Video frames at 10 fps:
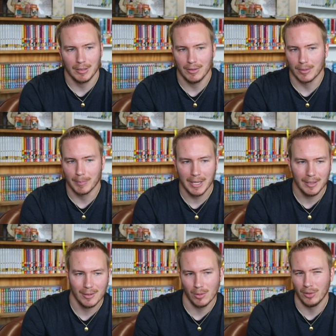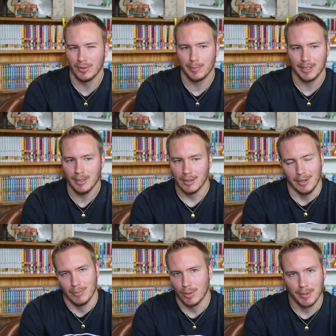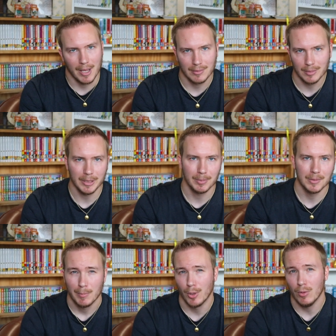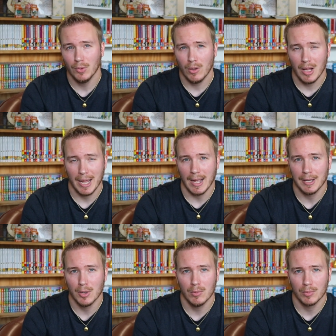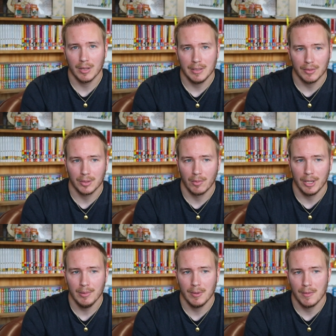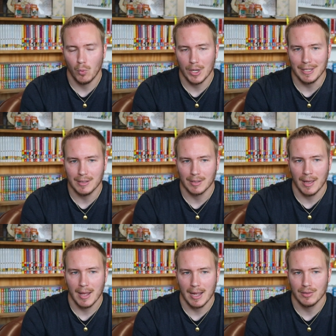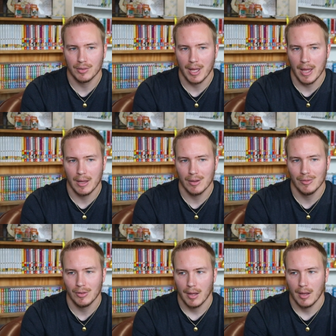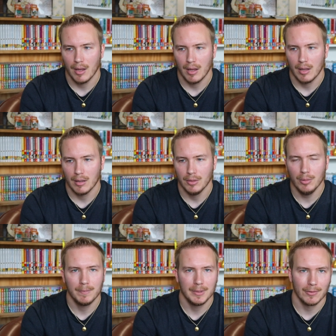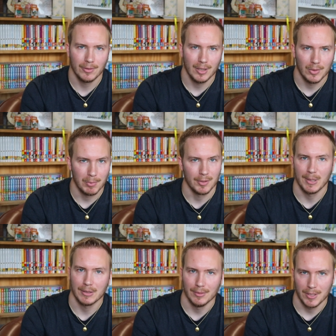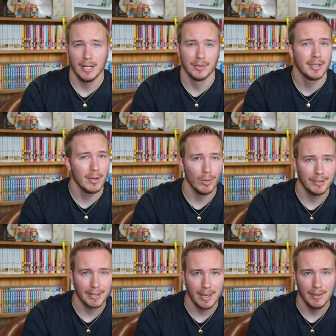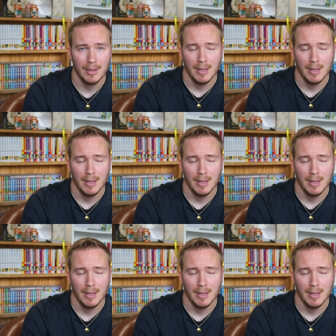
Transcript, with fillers: I'll either pin it or it'll just be, you know, in replies to people. But overall, I, I don't really necessarily disagree with what he said, I just have uh, a little different of a perspective on it. And I'll say it once again,